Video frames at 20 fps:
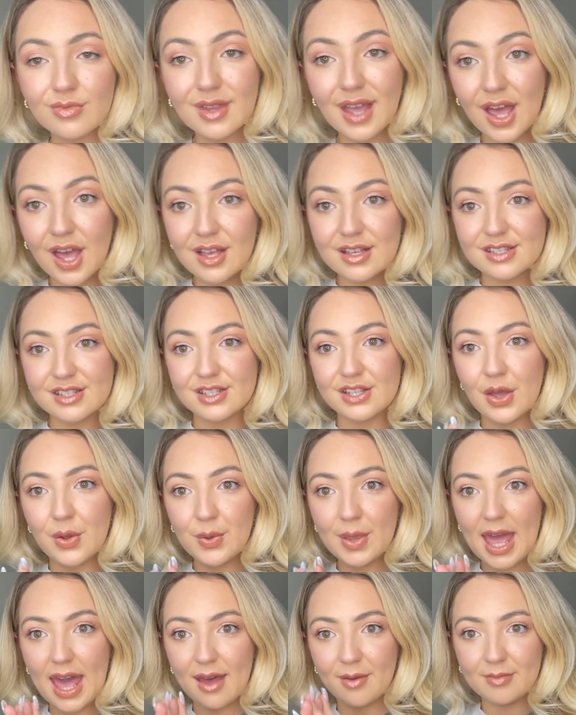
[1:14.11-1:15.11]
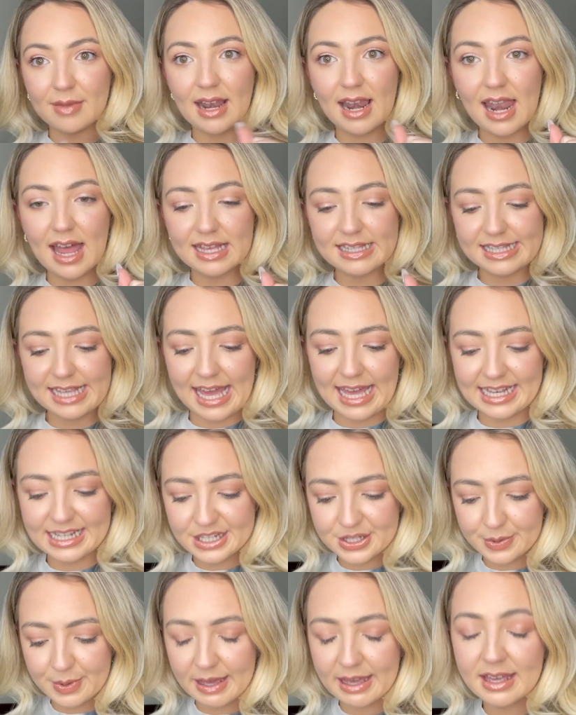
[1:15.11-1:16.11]
So yeah, let's get into
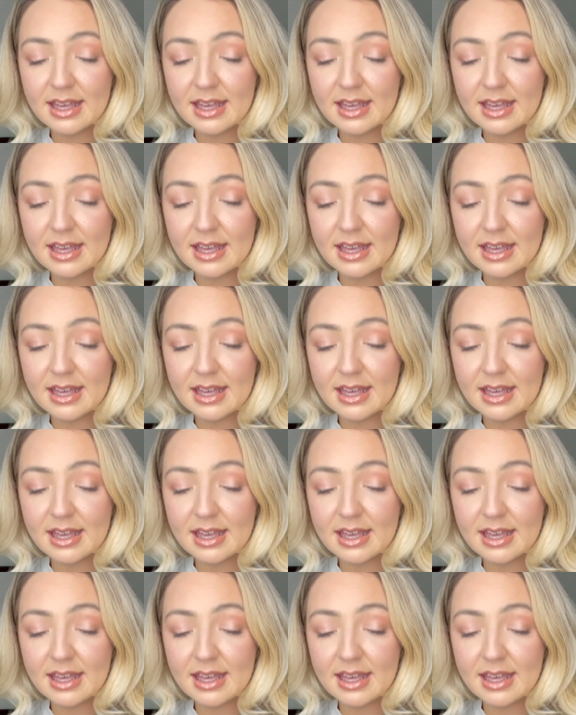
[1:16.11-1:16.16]
it.